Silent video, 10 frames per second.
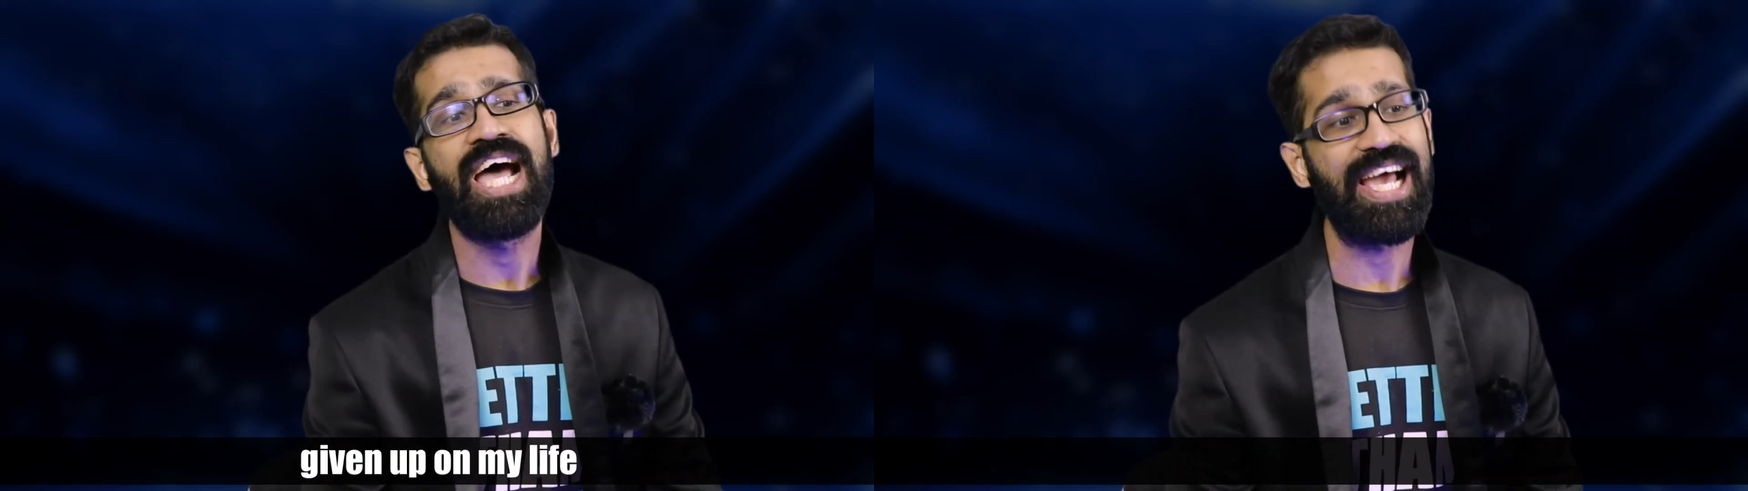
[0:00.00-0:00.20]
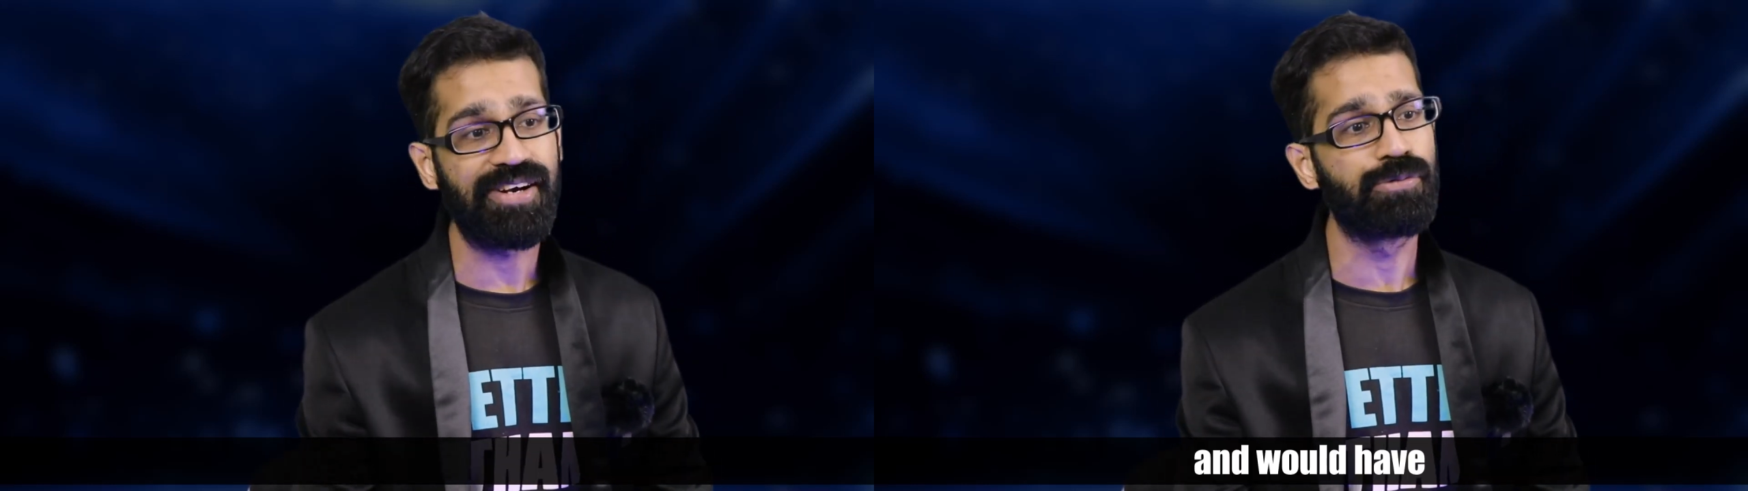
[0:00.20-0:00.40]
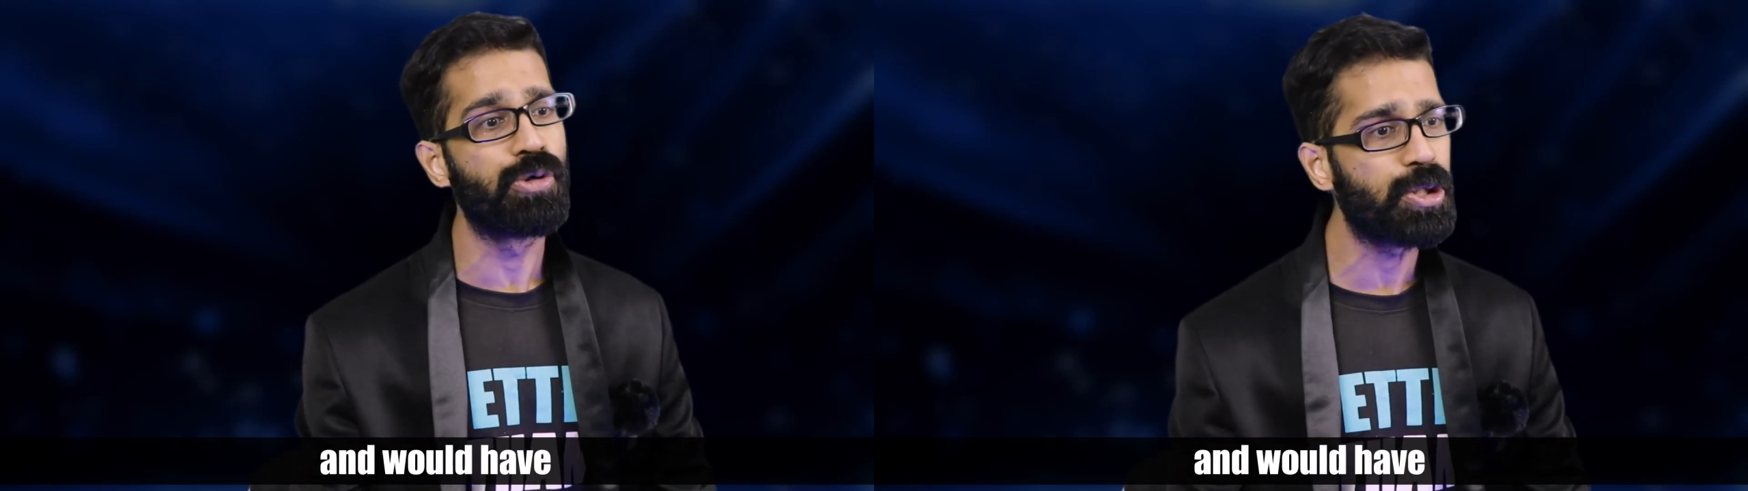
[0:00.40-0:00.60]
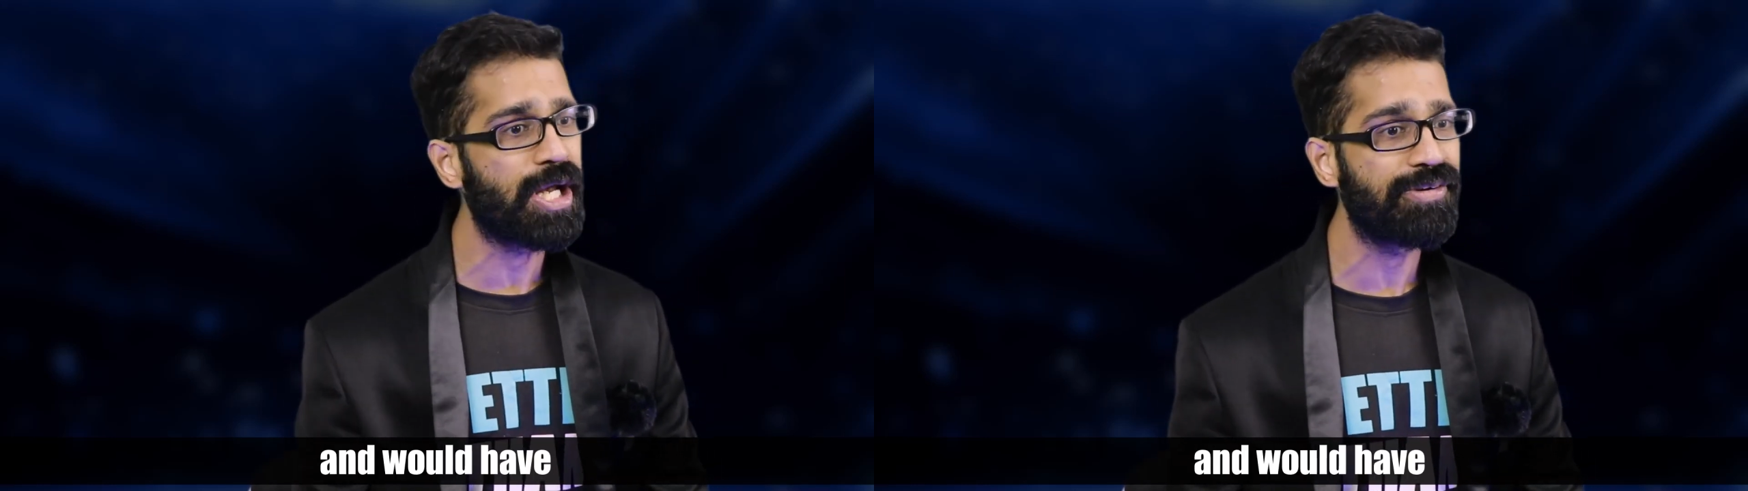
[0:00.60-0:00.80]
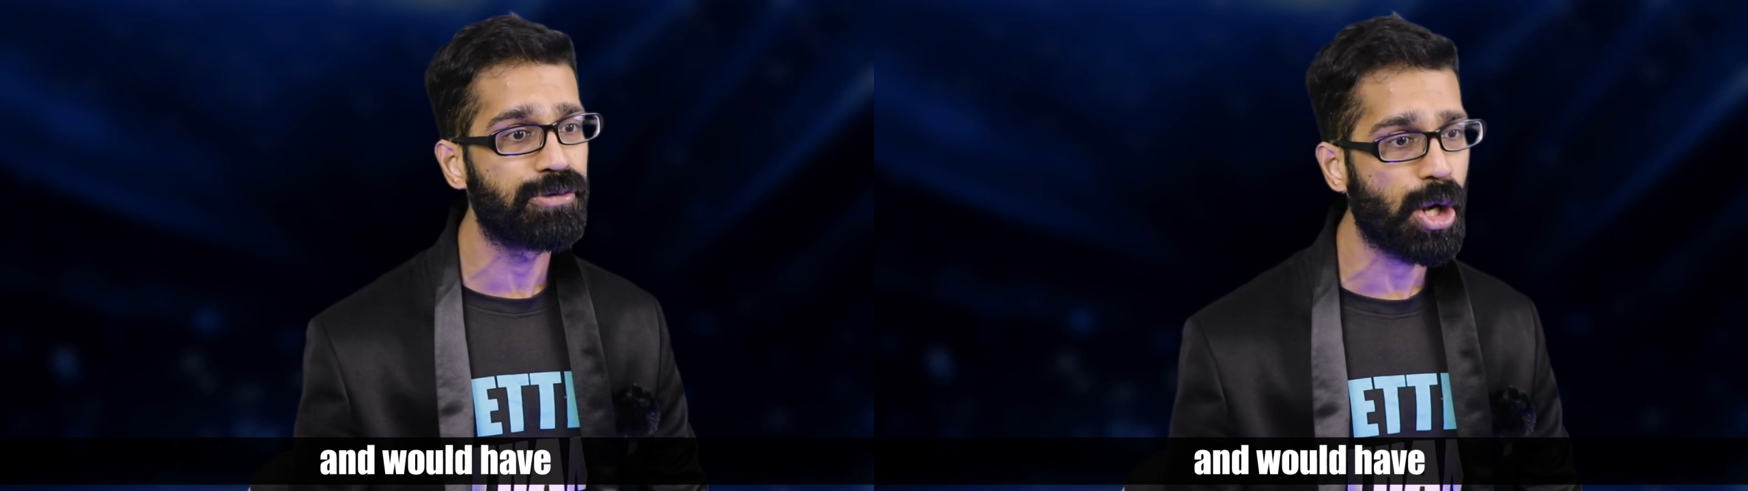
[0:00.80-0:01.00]
and would
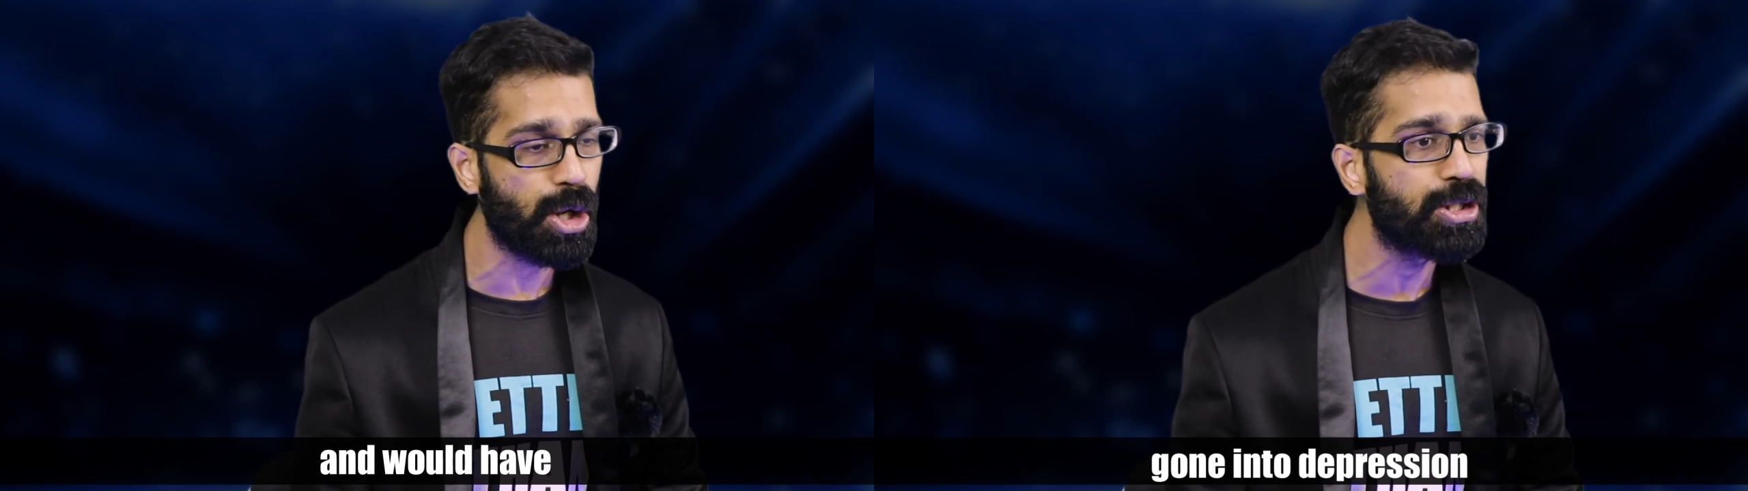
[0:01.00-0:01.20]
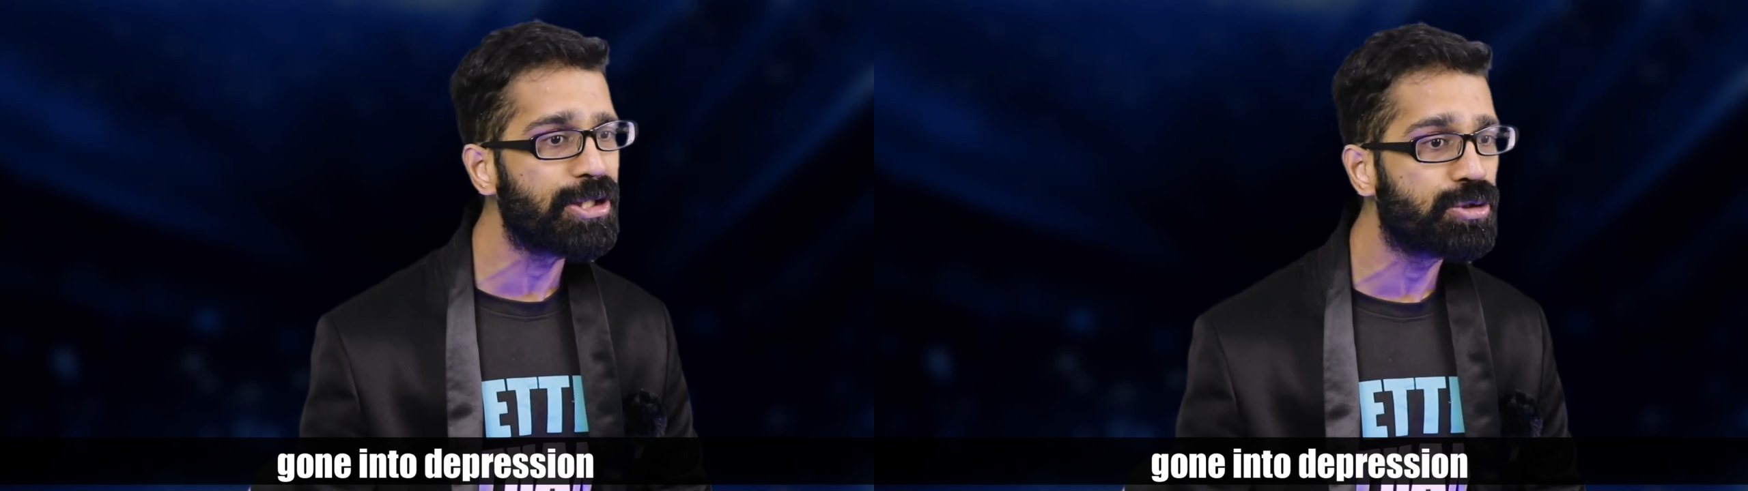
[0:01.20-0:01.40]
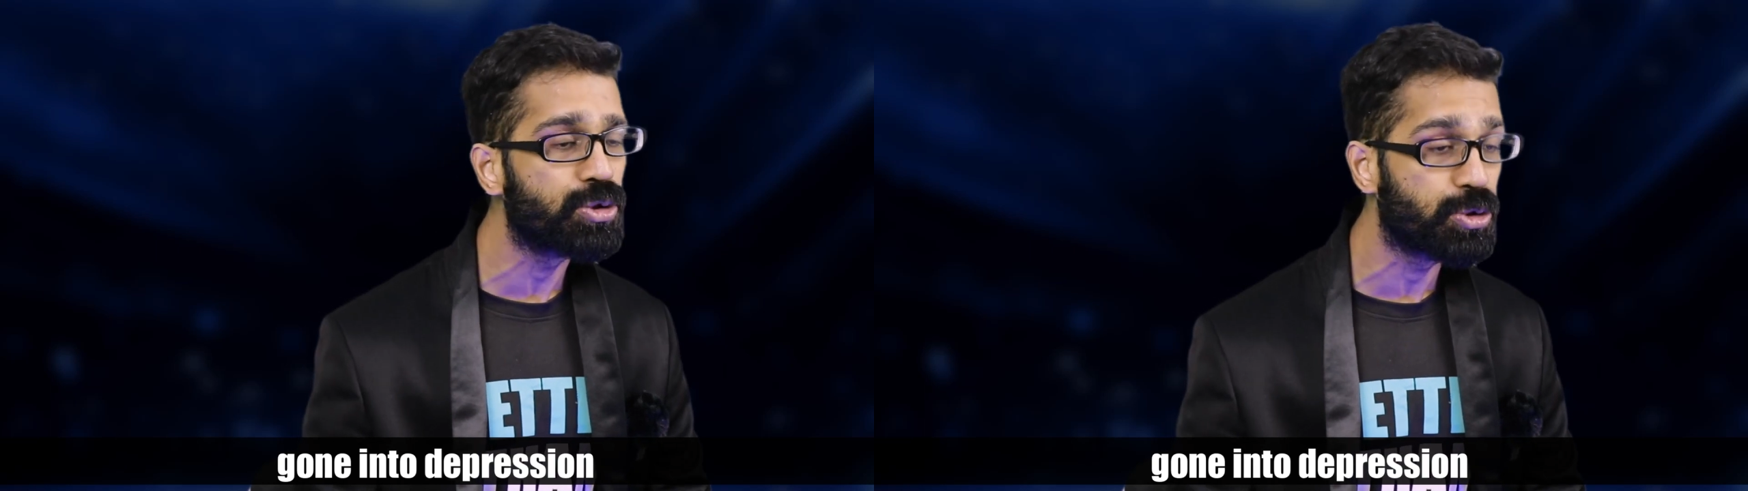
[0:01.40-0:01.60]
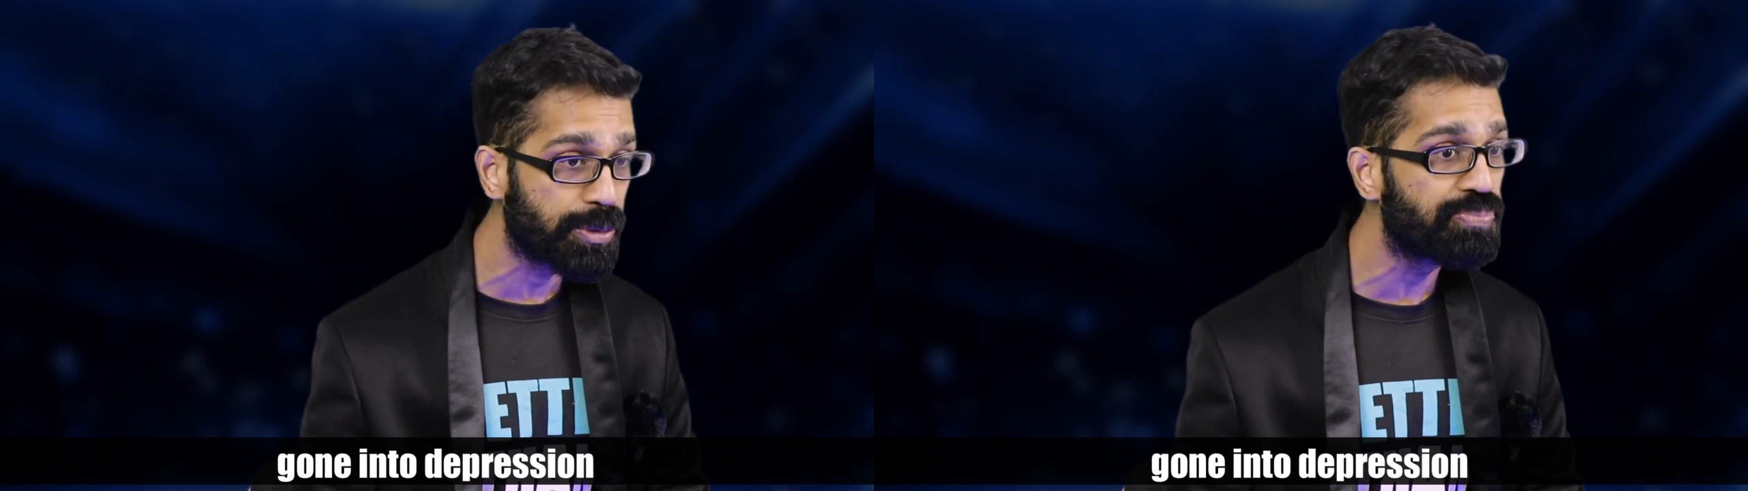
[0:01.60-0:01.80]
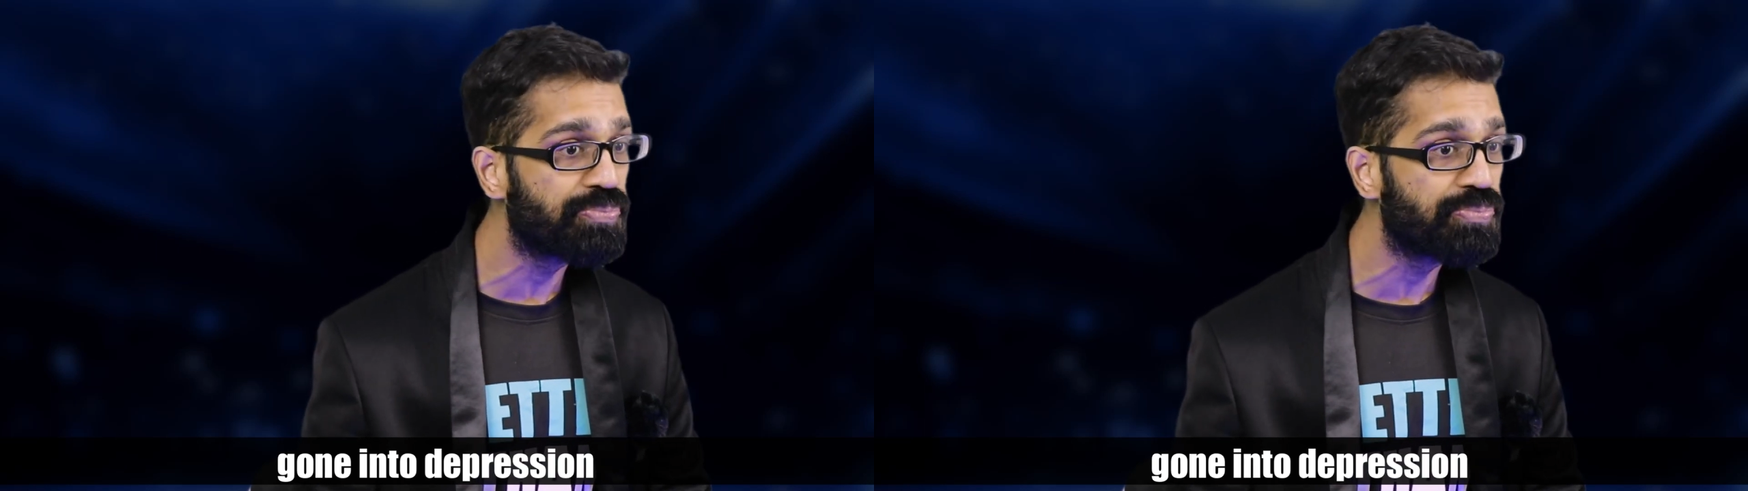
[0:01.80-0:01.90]
have gone into